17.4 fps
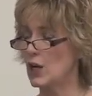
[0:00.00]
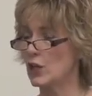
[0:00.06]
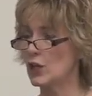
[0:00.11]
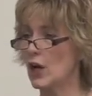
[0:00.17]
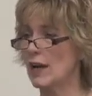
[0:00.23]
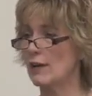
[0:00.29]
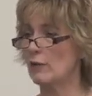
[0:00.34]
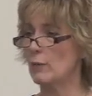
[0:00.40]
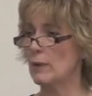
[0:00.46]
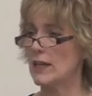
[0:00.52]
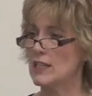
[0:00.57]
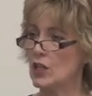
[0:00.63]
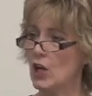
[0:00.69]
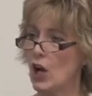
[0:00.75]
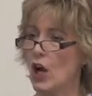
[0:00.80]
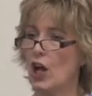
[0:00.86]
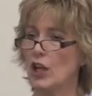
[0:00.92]
Not
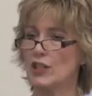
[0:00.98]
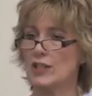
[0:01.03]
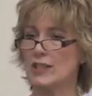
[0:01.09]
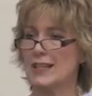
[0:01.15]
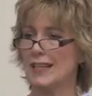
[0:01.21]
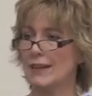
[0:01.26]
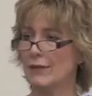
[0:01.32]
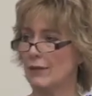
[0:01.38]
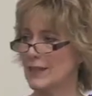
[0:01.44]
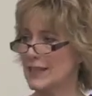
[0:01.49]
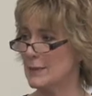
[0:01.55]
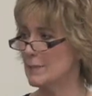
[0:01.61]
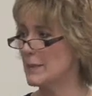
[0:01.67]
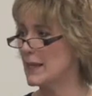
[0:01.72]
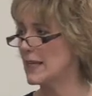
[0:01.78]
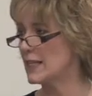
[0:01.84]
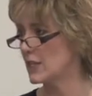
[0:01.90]
everybody's called to deliverance
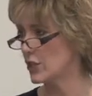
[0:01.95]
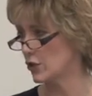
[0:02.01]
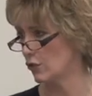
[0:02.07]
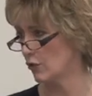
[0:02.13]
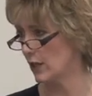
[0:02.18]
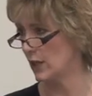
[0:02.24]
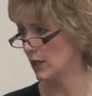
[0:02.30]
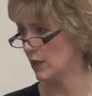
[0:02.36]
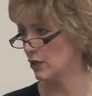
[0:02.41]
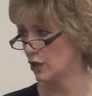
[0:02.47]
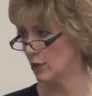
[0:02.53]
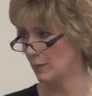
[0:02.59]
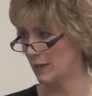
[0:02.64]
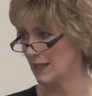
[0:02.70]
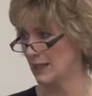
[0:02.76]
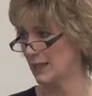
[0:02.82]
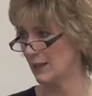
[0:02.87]
ministry, to
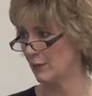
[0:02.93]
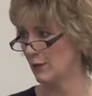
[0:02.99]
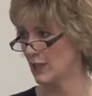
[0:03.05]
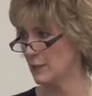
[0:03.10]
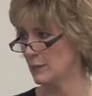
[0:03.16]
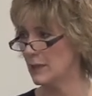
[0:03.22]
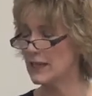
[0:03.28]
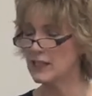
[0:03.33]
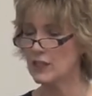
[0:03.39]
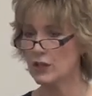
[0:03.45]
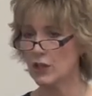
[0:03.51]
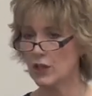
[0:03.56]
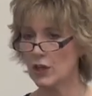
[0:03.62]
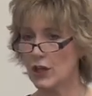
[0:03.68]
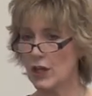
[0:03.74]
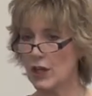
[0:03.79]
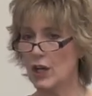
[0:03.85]
be a deliverance
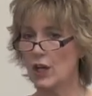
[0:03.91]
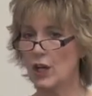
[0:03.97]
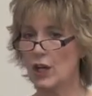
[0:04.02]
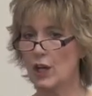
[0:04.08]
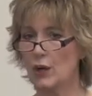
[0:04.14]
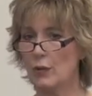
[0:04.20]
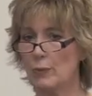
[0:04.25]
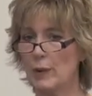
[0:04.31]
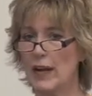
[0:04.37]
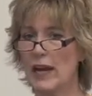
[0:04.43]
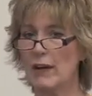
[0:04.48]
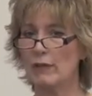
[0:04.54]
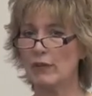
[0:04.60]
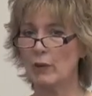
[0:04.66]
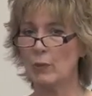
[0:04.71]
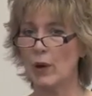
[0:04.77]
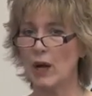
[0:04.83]
minister, but
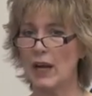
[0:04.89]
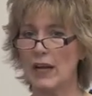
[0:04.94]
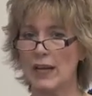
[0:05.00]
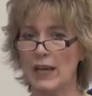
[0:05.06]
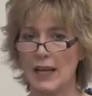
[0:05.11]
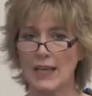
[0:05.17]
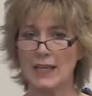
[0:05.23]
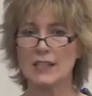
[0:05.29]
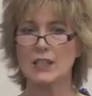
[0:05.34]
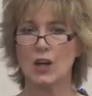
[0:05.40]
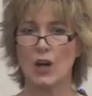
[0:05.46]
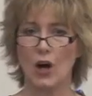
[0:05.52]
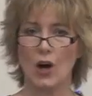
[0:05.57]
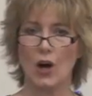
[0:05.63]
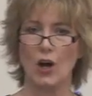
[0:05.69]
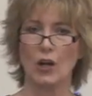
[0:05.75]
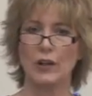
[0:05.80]
everyone is
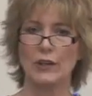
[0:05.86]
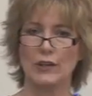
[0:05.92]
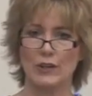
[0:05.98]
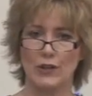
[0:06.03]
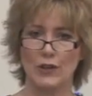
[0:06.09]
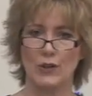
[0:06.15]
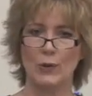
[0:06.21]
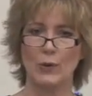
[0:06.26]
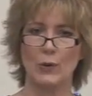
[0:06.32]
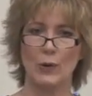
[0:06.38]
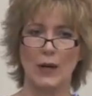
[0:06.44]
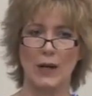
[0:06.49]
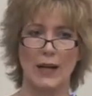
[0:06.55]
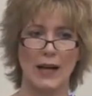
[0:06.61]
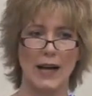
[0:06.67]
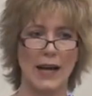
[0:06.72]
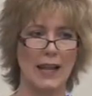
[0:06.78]
called to
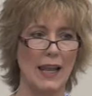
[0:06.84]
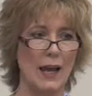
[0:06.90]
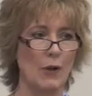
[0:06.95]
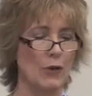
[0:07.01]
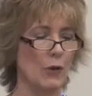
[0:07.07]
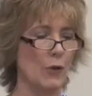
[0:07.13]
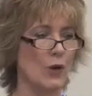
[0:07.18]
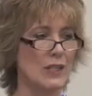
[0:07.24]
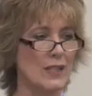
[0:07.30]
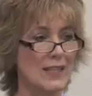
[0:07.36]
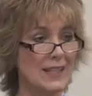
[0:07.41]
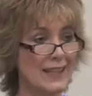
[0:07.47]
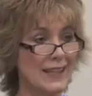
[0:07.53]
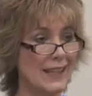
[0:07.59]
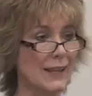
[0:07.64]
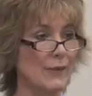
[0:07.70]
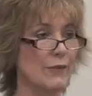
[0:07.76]
allow the Lord to
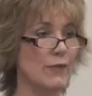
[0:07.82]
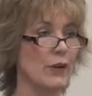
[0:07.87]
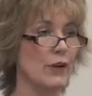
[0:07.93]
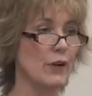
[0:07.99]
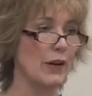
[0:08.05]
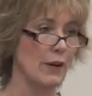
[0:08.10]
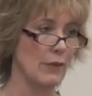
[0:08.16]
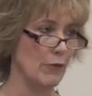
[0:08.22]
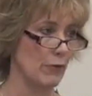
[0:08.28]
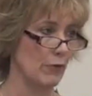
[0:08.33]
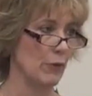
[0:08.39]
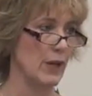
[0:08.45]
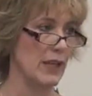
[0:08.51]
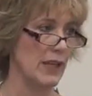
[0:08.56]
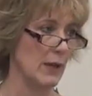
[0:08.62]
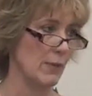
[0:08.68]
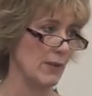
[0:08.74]
deliver and
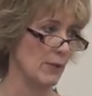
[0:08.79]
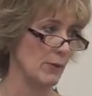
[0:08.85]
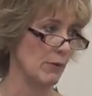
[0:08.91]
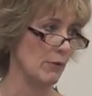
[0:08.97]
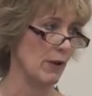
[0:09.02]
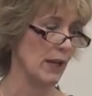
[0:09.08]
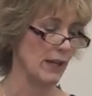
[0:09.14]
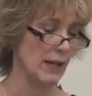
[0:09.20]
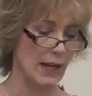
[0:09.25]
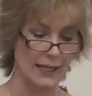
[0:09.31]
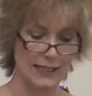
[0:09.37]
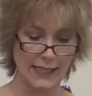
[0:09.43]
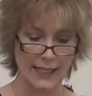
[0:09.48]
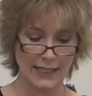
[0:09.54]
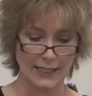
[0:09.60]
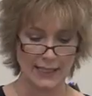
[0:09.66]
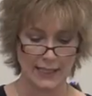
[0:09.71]
free them, as we read in
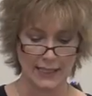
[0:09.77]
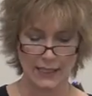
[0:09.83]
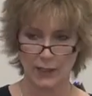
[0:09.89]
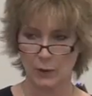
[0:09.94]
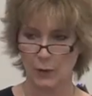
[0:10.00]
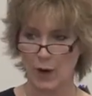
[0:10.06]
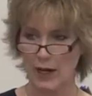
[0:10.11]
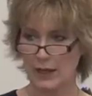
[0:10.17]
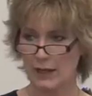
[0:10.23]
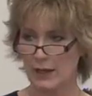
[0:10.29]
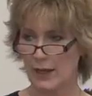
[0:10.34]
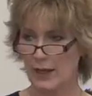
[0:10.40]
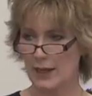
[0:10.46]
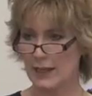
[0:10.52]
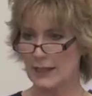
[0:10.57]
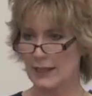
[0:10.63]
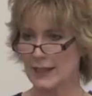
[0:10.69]
Isaiah 61,
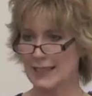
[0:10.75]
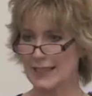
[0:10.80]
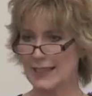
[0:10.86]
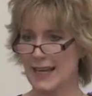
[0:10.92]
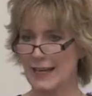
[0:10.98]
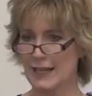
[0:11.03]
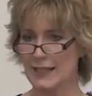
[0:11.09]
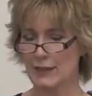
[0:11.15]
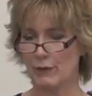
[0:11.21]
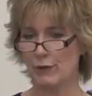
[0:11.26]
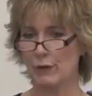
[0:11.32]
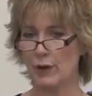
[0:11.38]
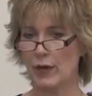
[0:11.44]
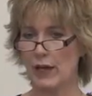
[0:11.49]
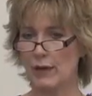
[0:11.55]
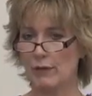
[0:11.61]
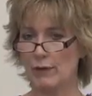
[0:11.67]
to set us
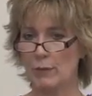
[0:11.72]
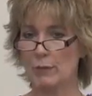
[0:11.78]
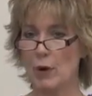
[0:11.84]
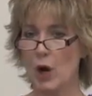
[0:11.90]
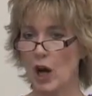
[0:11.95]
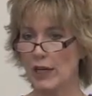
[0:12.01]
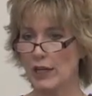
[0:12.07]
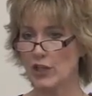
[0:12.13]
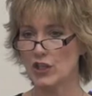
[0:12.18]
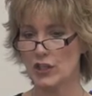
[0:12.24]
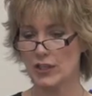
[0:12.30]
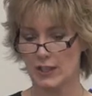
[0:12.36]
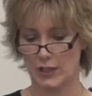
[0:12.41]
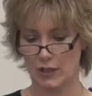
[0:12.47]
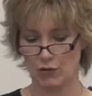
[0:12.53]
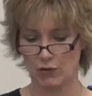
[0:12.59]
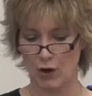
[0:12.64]
free from
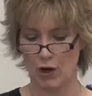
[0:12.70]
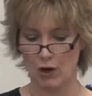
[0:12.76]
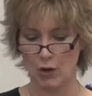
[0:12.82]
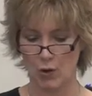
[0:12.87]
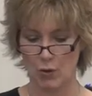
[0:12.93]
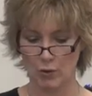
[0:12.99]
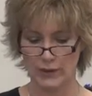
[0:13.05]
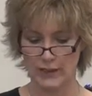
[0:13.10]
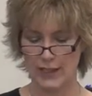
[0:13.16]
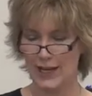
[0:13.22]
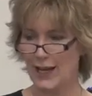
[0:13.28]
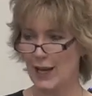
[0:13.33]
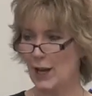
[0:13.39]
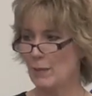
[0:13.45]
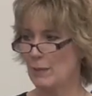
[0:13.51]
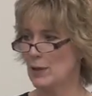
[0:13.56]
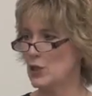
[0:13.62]
bondages and strongholds.
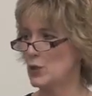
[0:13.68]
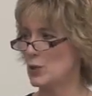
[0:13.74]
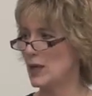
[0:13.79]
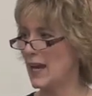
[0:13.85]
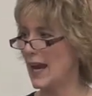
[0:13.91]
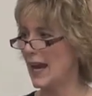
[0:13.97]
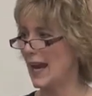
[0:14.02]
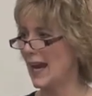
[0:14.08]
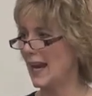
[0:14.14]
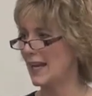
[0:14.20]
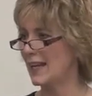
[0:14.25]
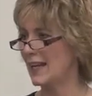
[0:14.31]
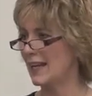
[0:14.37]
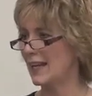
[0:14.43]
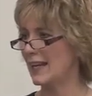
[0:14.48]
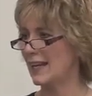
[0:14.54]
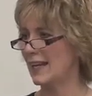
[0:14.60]
But you can't
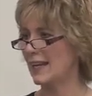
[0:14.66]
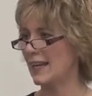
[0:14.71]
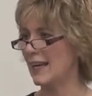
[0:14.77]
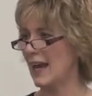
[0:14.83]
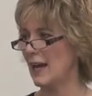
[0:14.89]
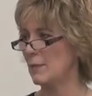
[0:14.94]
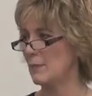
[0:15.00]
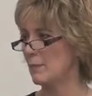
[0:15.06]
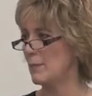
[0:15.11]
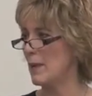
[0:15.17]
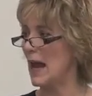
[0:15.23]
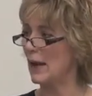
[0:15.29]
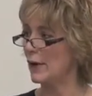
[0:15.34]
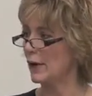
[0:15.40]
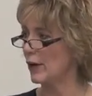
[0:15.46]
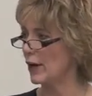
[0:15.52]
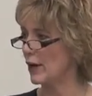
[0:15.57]
get
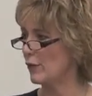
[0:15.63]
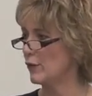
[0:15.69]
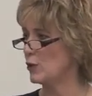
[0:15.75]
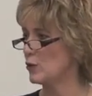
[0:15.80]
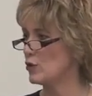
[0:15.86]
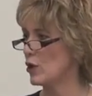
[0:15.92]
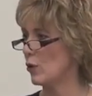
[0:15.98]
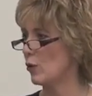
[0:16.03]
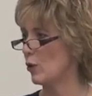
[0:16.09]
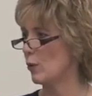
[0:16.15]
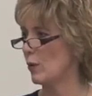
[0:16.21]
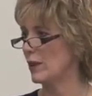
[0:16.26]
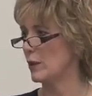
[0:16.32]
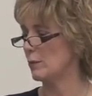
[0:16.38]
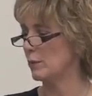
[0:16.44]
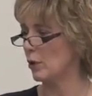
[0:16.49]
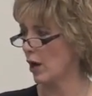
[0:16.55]
better if you don't know
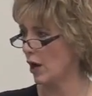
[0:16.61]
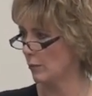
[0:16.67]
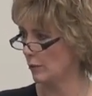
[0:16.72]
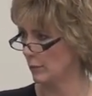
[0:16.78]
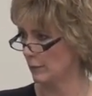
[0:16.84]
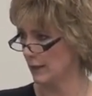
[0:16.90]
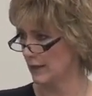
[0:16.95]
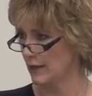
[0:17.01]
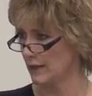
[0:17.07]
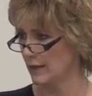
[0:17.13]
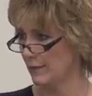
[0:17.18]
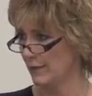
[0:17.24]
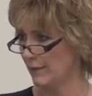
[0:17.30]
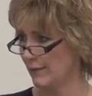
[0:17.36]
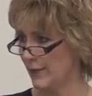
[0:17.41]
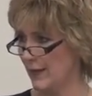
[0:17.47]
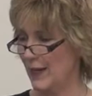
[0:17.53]
what the problem
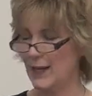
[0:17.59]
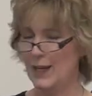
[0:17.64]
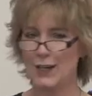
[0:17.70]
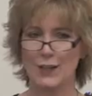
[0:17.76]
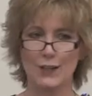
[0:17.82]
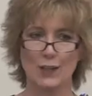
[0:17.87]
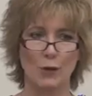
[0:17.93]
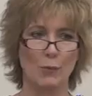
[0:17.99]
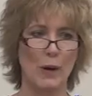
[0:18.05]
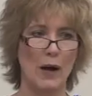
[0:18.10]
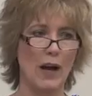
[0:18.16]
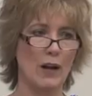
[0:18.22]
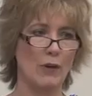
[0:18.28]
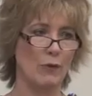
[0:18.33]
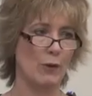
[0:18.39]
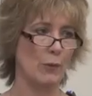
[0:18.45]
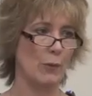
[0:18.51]
is. so
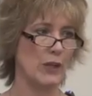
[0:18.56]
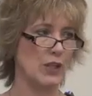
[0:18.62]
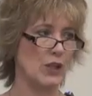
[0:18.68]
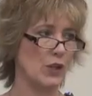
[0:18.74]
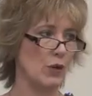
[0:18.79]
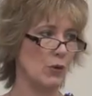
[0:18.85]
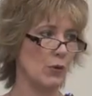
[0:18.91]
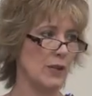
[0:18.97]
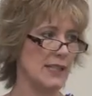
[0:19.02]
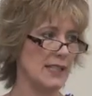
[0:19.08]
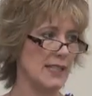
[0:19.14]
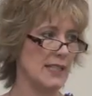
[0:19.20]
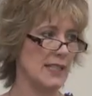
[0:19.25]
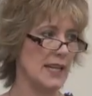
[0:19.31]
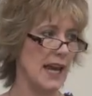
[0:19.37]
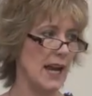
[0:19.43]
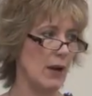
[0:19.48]
part of what we do is
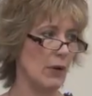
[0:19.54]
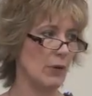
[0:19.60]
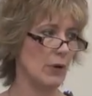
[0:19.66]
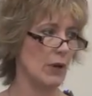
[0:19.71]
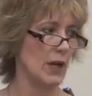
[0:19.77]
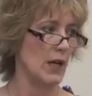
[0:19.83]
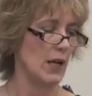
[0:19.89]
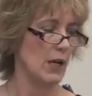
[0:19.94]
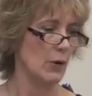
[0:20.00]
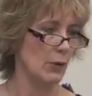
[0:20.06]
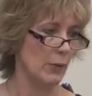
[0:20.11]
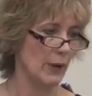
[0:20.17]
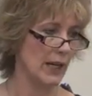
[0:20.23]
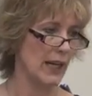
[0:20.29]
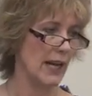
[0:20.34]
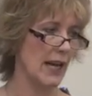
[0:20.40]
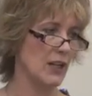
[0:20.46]
sit down when
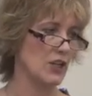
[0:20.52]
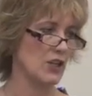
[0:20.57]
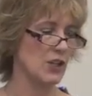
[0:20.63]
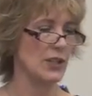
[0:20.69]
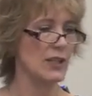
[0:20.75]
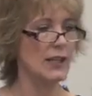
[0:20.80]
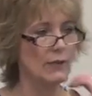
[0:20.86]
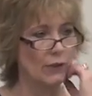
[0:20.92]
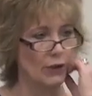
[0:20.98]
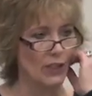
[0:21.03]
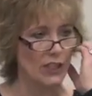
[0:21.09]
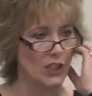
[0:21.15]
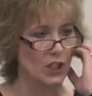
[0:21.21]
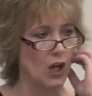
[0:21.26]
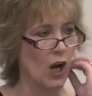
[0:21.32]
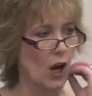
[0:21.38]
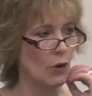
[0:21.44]
we engage in
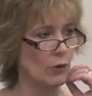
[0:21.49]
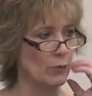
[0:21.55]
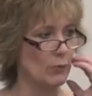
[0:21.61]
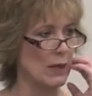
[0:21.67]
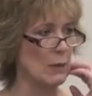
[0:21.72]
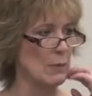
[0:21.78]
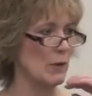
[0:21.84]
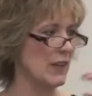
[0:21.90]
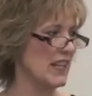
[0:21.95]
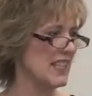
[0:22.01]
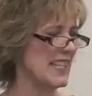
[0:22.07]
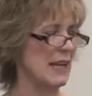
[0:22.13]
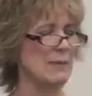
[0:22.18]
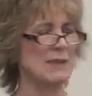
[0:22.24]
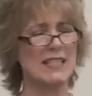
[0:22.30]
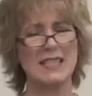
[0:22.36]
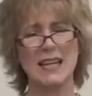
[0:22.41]
deliverance and talk with people and they
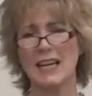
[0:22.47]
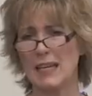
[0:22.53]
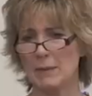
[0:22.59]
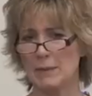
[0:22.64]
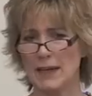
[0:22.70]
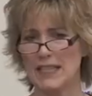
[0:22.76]
say, I'm stuck in